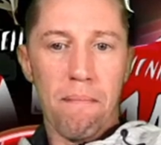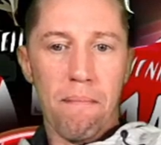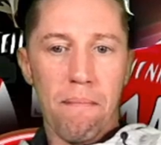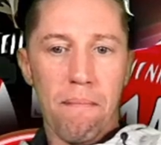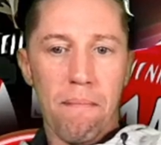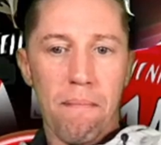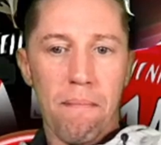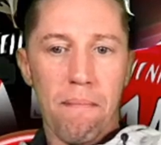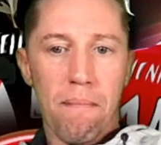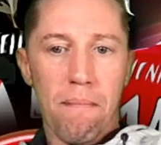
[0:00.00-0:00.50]

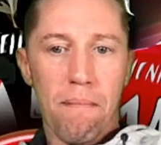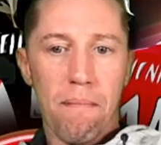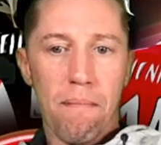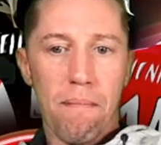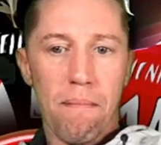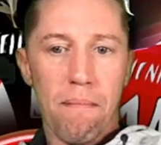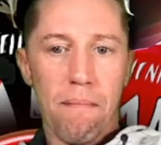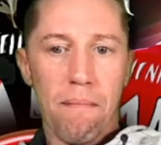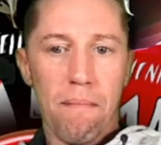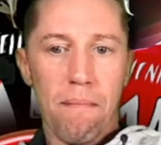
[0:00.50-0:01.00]

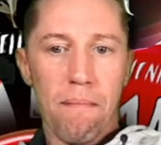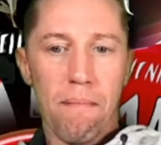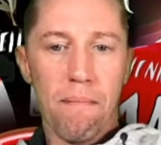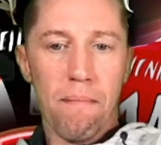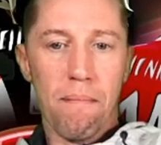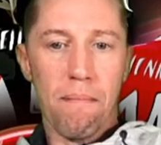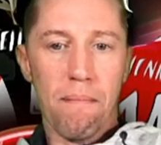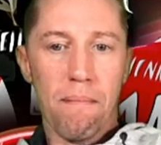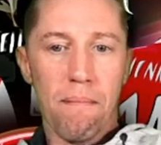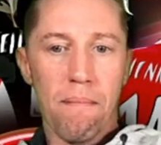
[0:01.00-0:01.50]

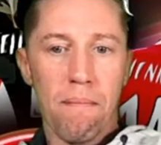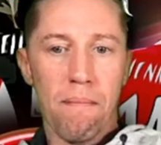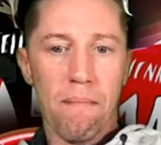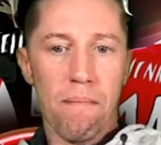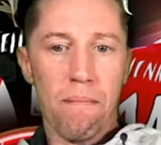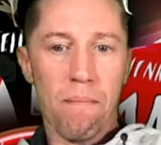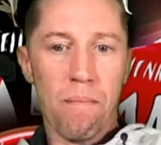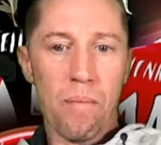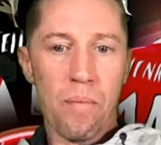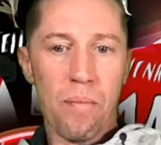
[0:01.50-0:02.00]

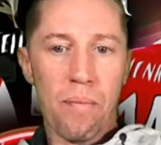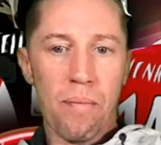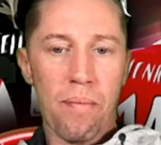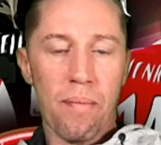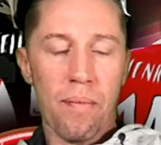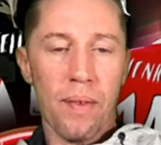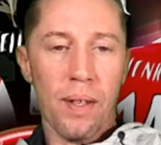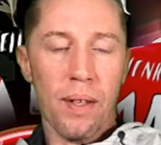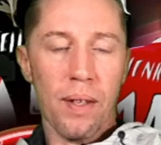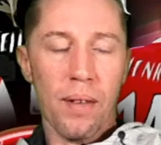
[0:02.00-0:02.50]

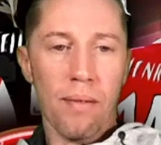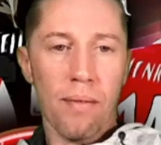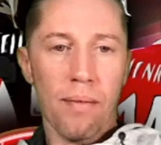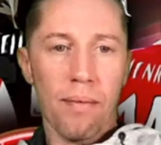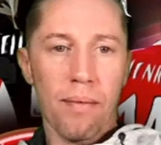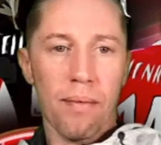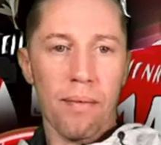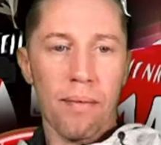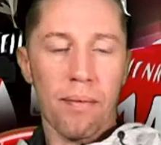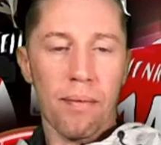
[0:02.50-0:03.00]

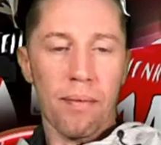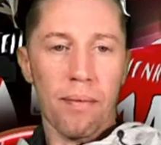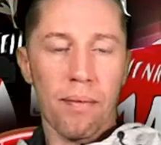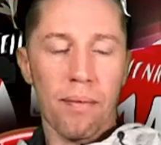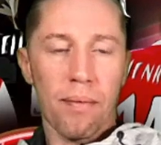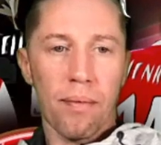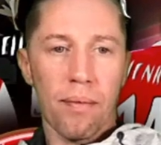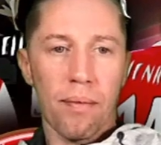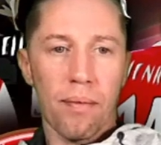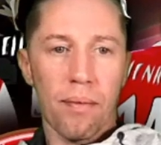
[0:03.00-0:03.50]

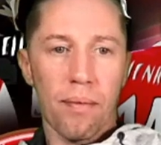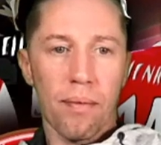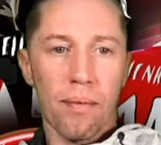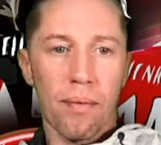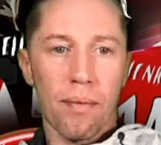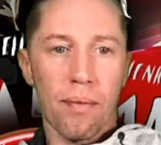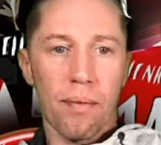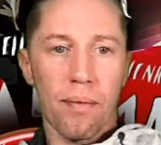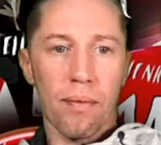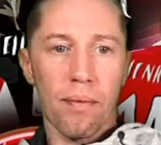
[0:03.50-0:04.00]

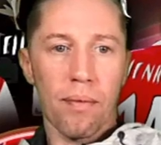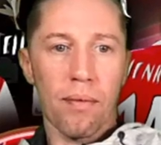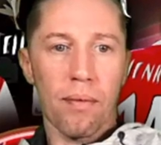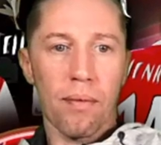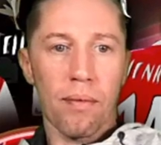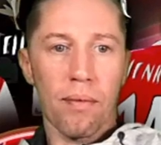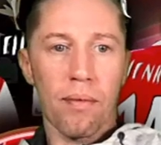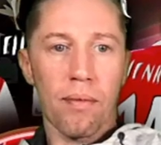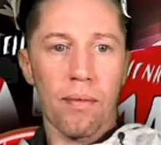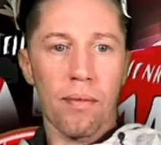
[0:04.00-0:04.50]

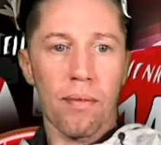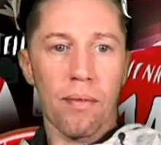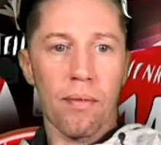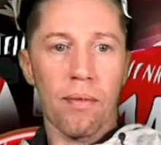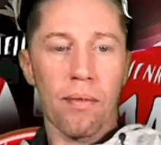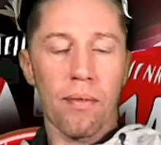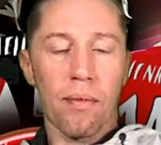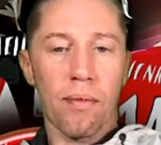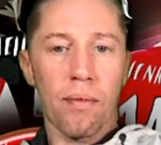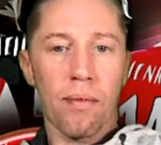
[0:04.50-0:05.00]

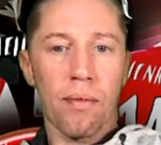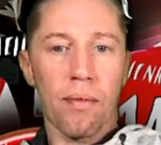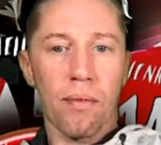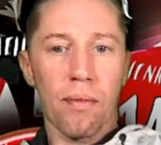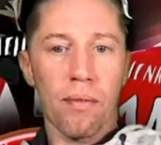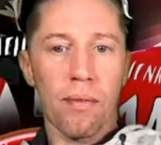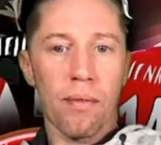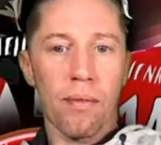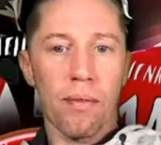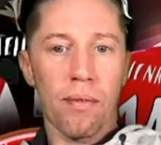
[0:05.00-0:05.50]

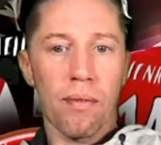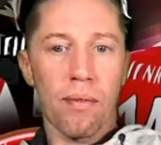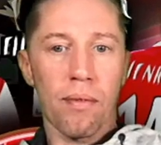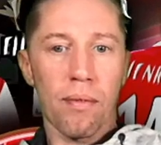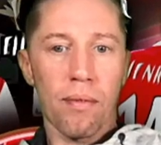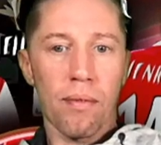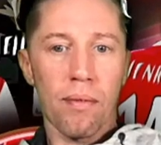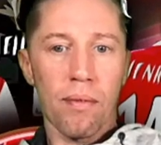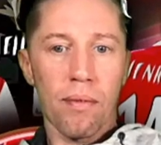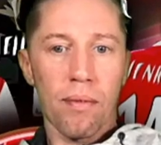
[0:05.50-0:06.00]

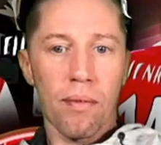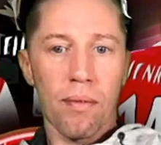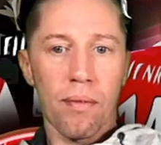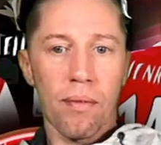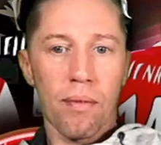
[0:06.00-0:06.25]
[no speech]